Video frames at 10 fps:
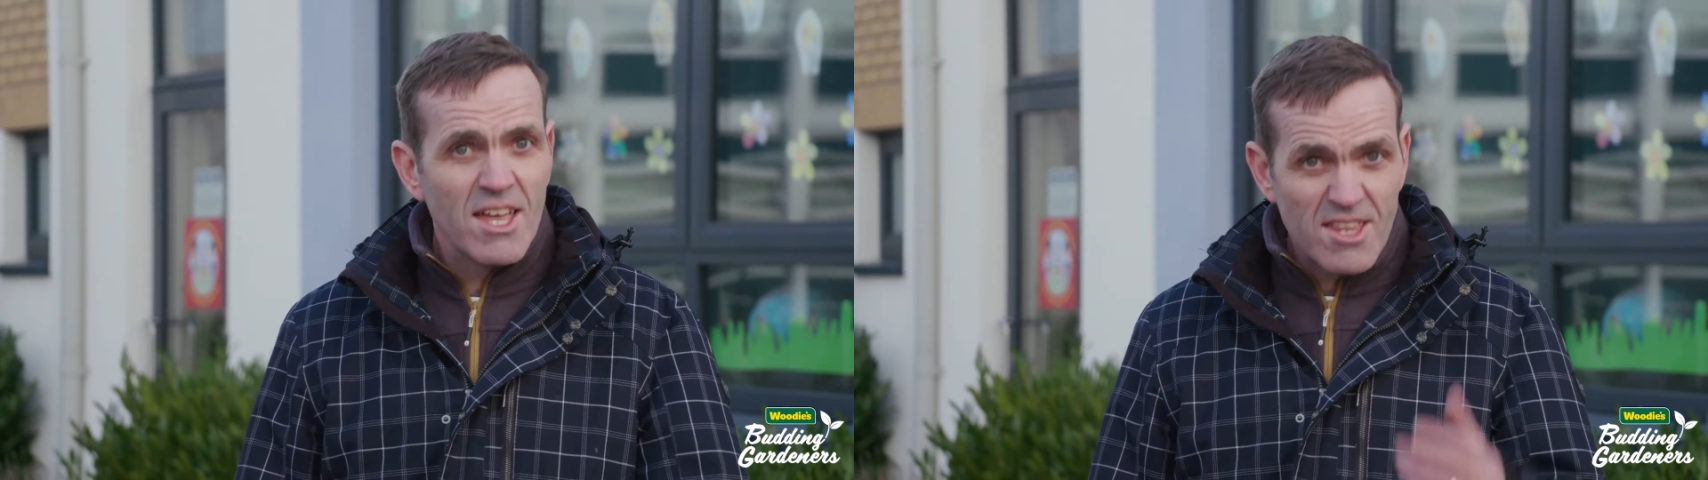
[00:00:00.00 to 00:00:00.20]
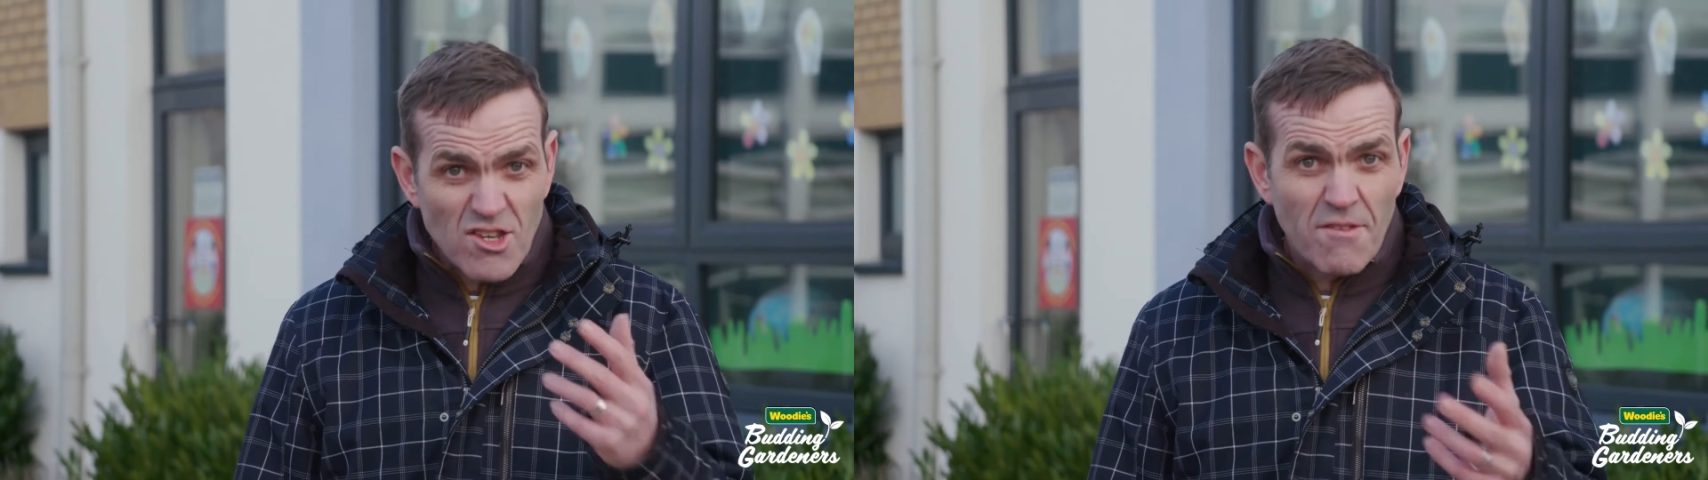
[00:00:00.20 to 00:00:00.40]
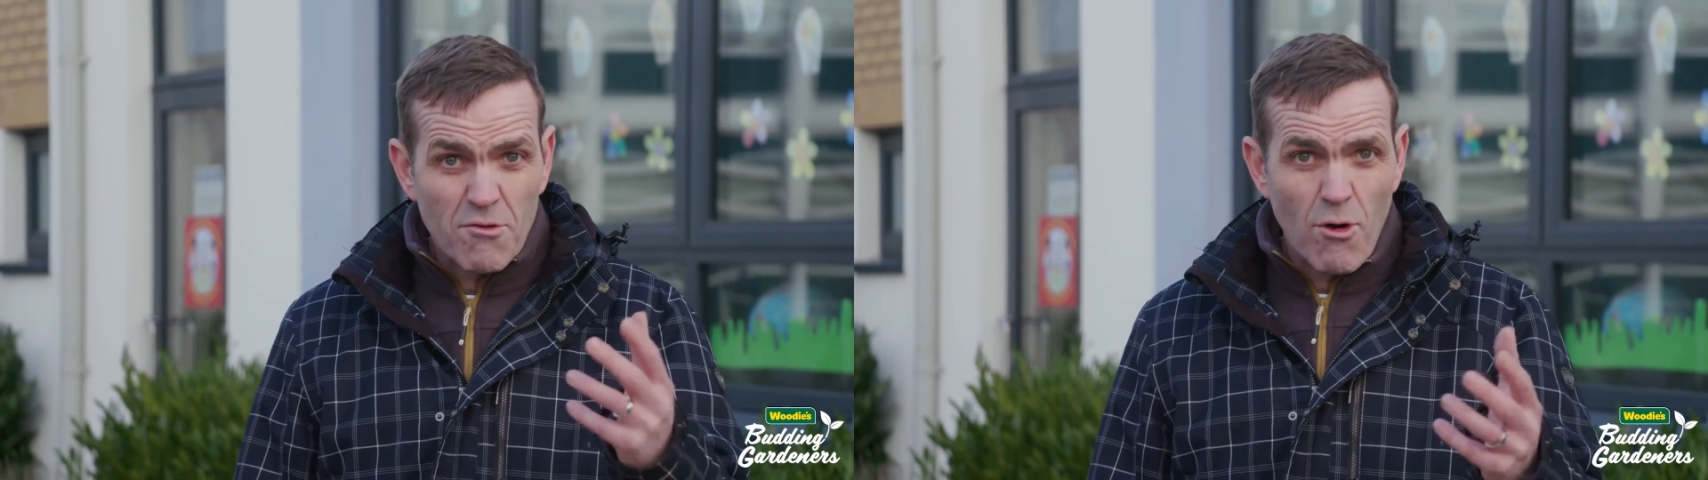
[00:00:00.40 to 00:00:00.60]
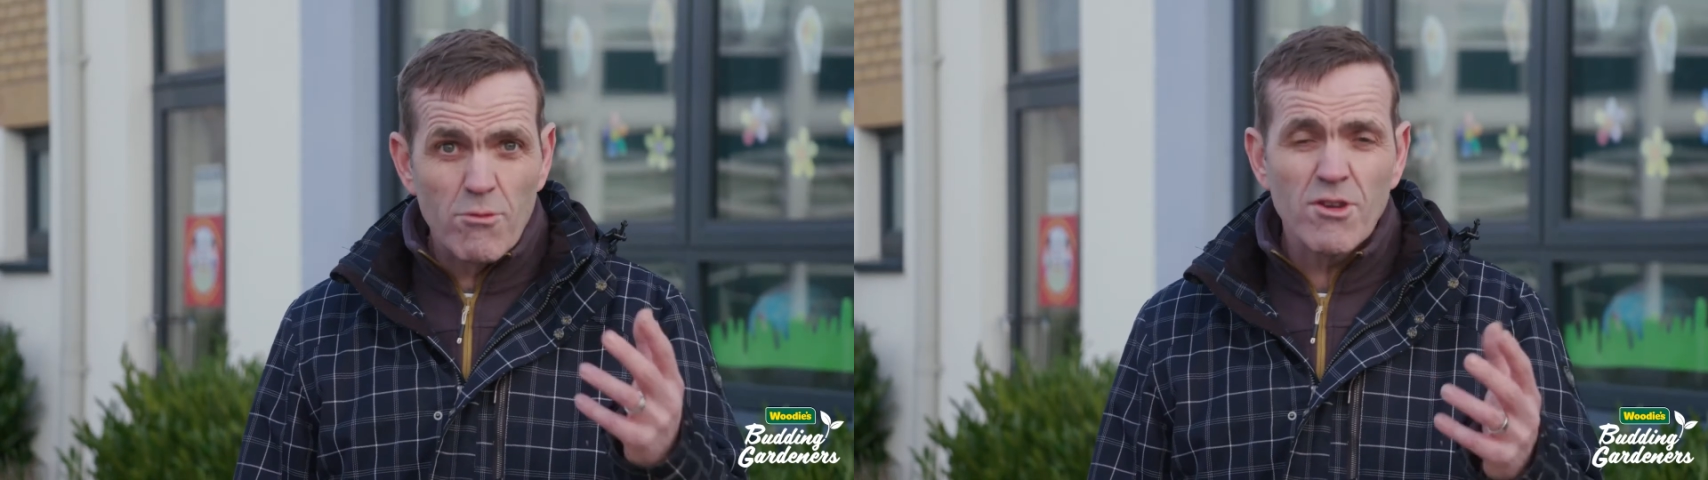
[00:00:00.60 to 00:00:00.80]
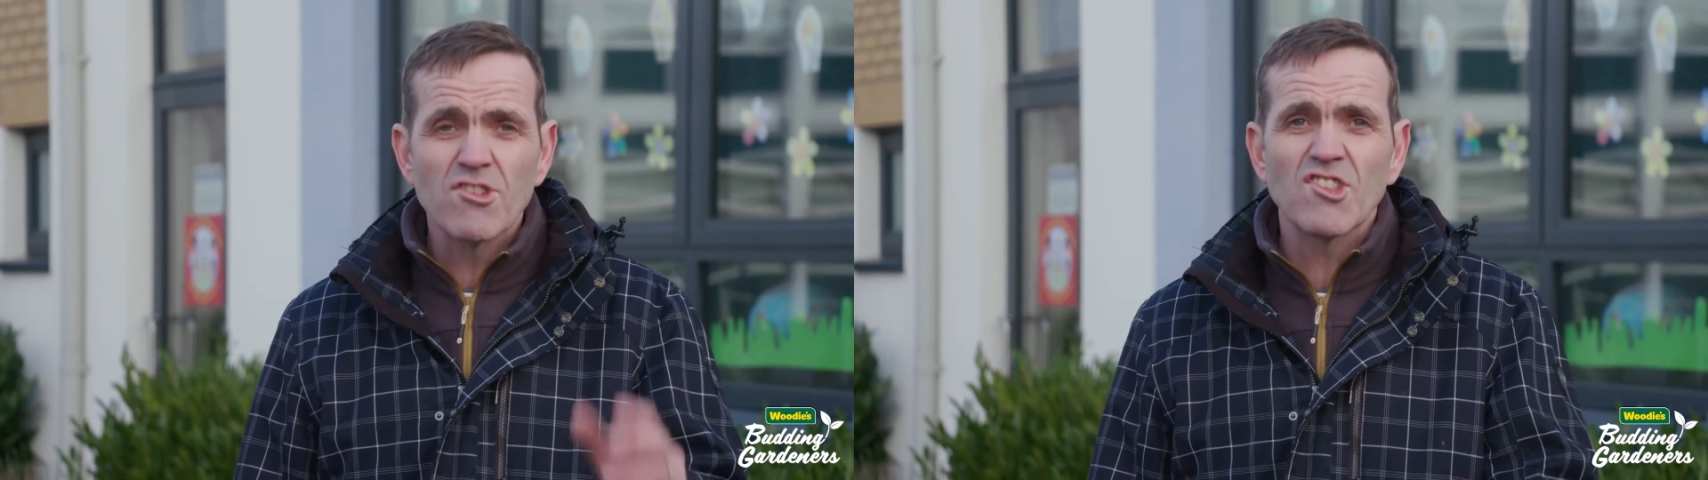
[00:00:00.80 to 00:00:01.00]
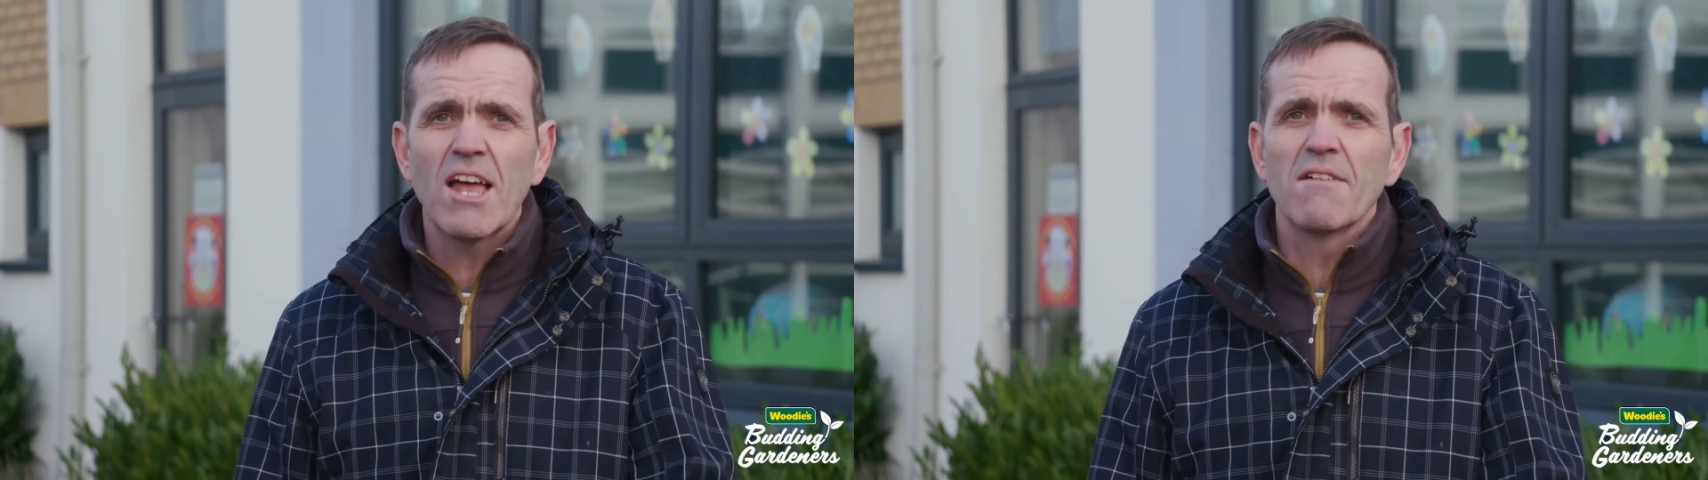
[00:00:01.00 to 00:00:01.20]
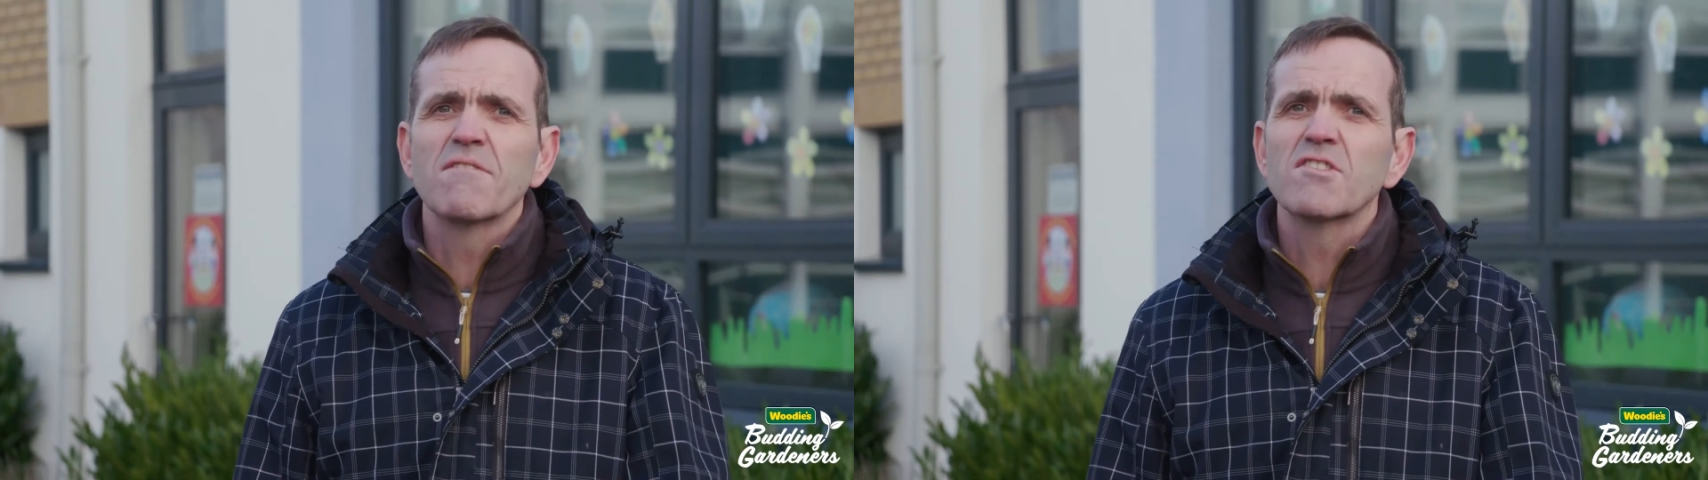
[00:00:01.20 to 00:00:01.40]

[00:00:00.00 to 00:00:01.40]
that you've grown yourself